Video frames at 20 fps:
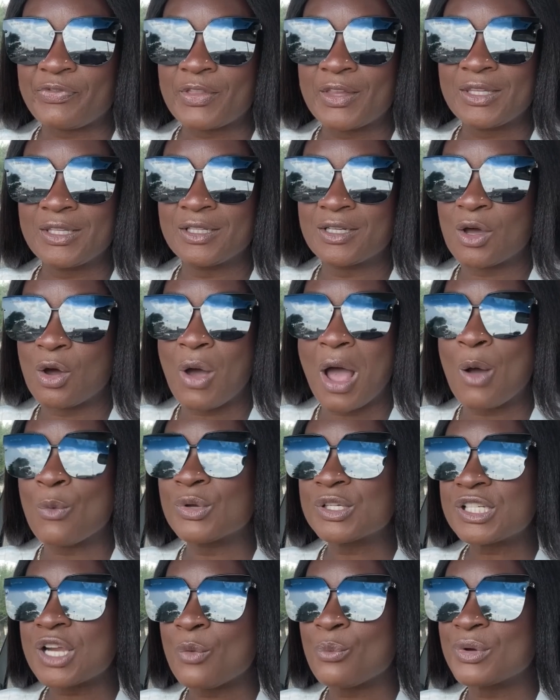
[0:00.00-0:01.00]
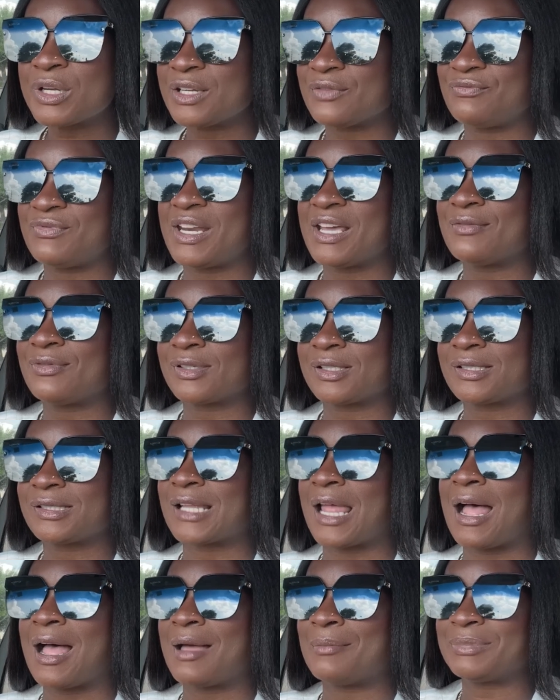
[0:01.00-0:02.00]
You know, I wish I wouldn't have never
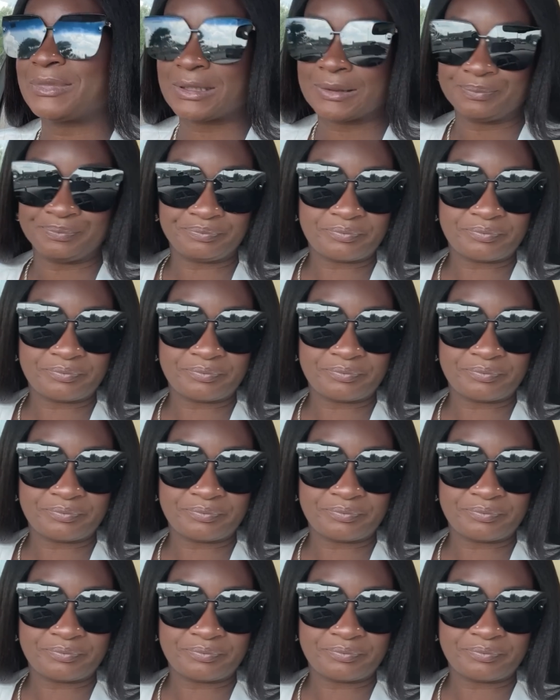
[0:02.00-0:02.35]
stopped.